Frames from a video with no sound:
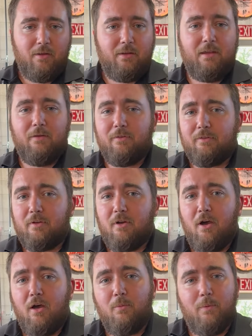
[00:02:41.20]
give us a
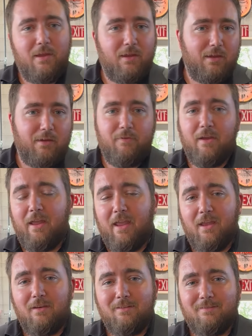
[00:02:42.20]
call. We can give you a
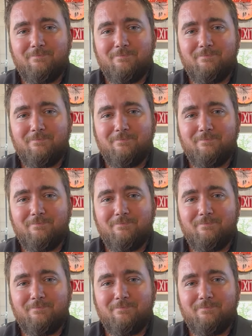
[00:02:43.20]
hand.